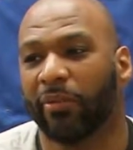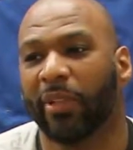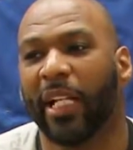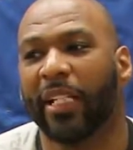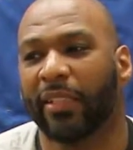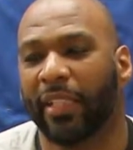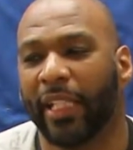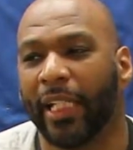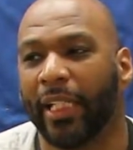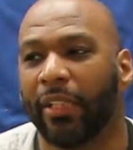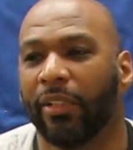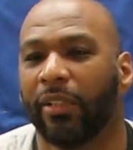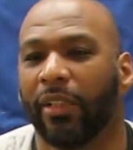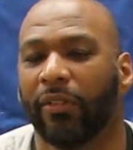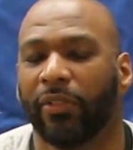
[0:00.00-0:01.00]
Right
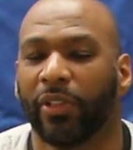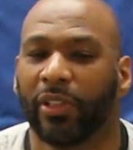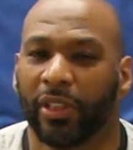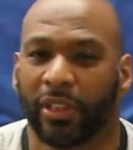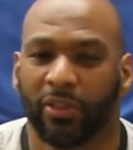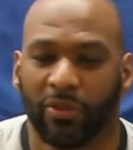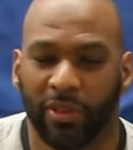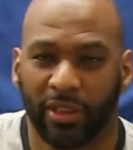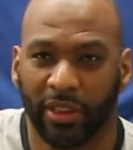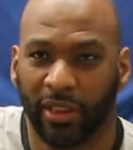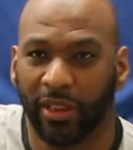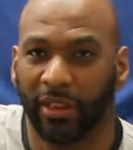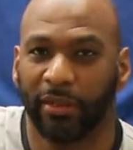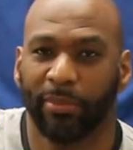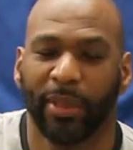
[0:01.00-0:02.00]
now, if you look on
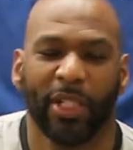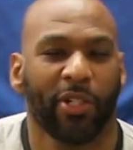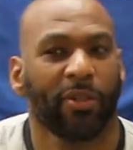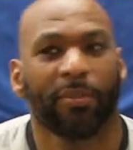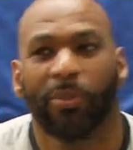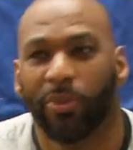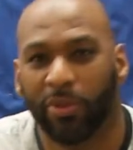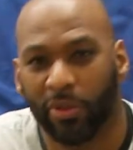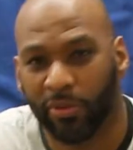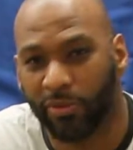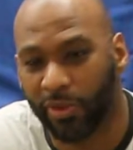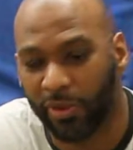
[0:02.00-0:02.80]
the parent portal,